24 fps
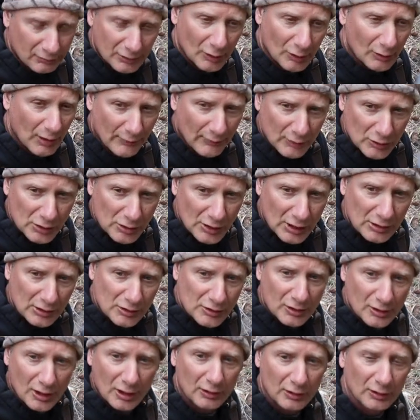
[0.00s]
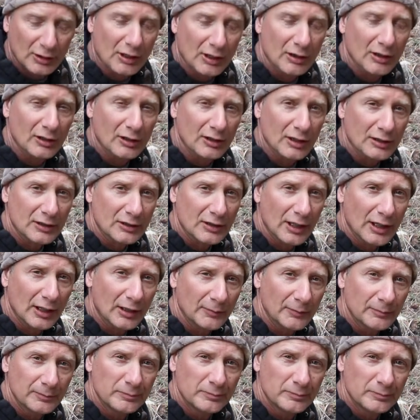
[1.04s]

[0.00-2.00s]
you don't have a chainsaw or anything like that.